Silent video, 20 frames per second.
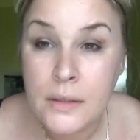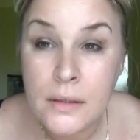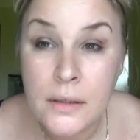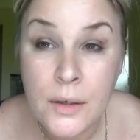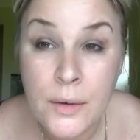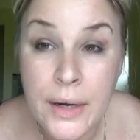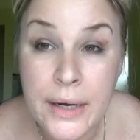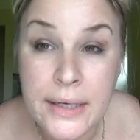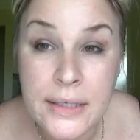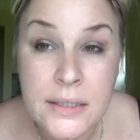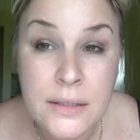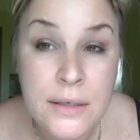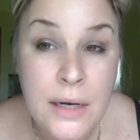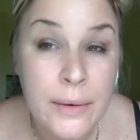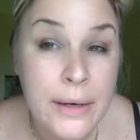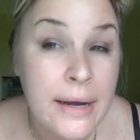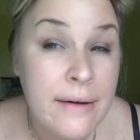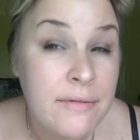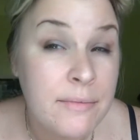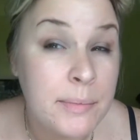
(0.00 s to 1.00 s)
Okay, so now I
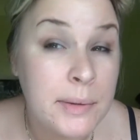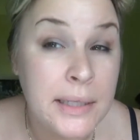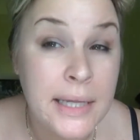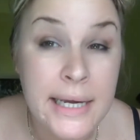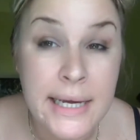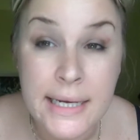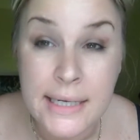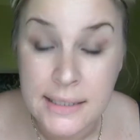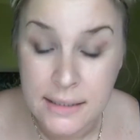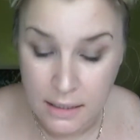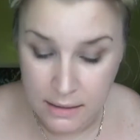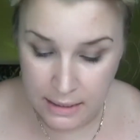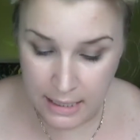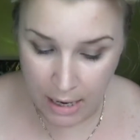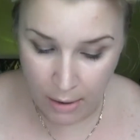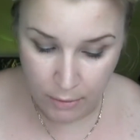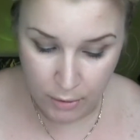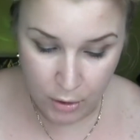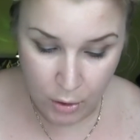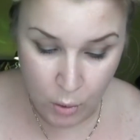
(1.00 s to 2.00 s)
have Blaze in the
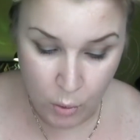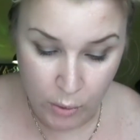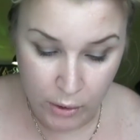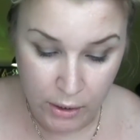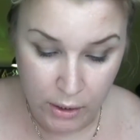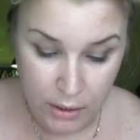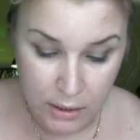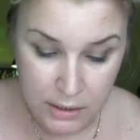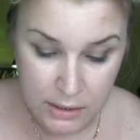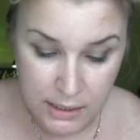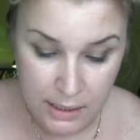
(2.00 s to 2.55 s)
outer corners.